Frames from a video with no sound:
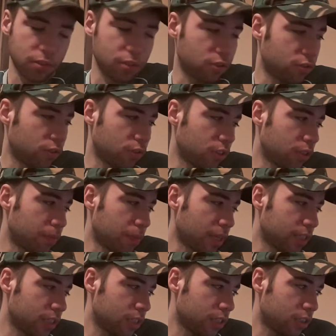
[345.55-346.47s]
It's truly
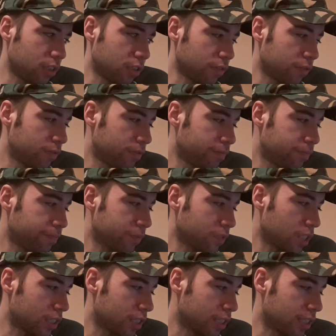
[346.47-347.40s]
immensely tough
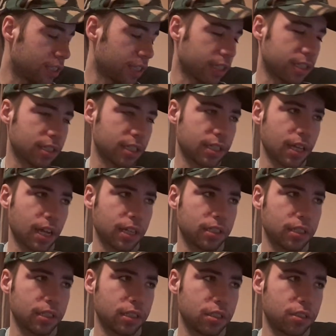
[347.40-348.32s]
to see things like
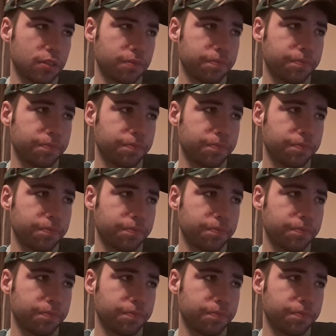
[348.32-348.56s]
that. And